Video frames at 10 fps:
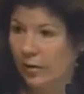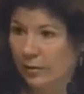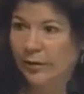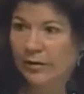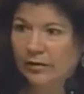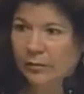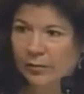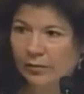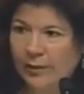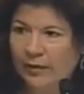opinion
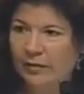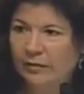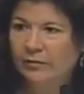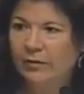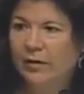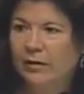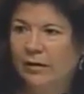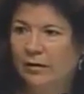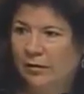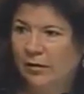perspective,
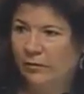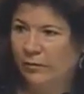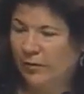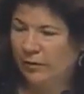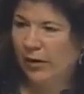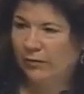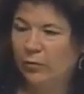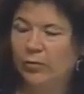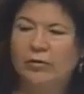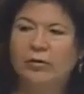and
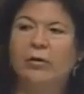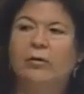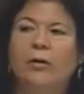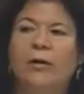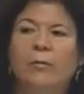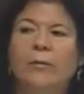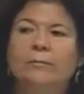having worked in local government.